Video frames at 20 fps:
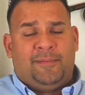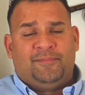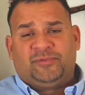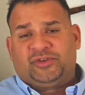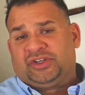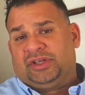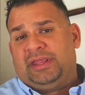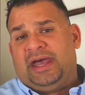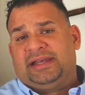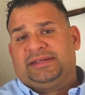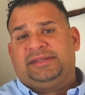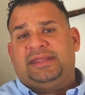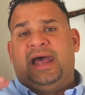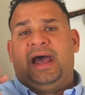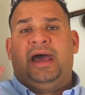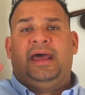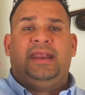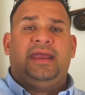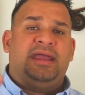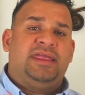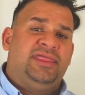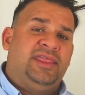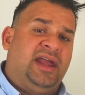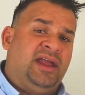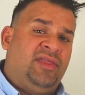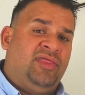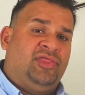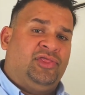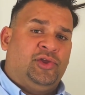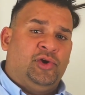So that's that. And
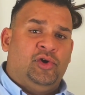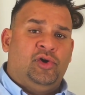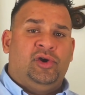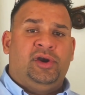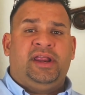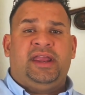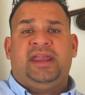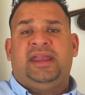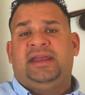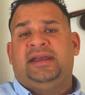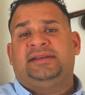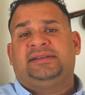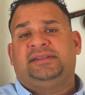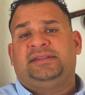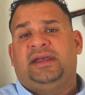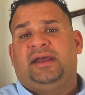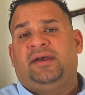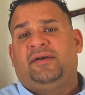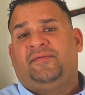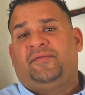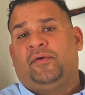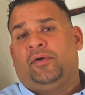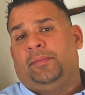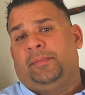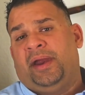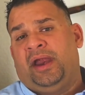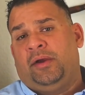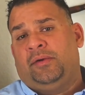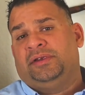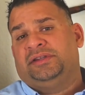then third is the
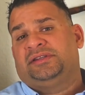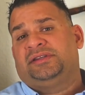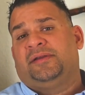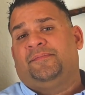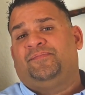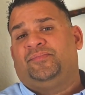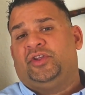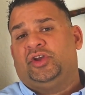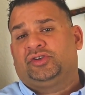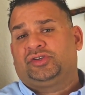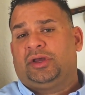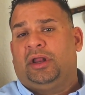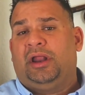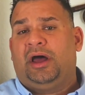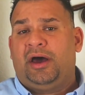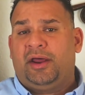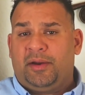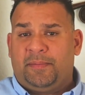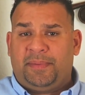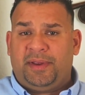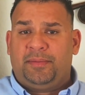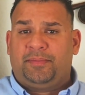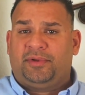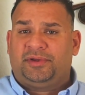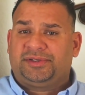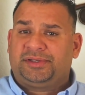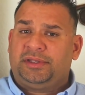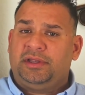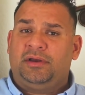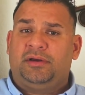forbearance. There's a lot of people
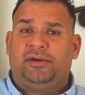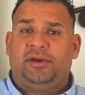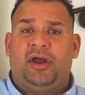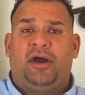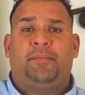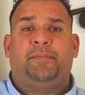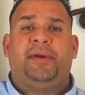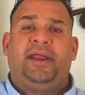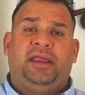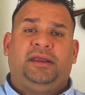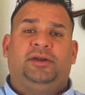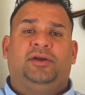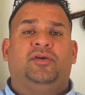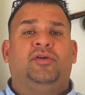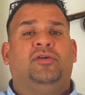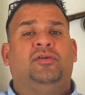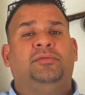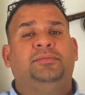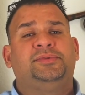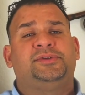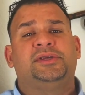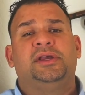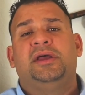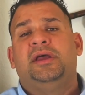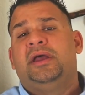still not paying homes.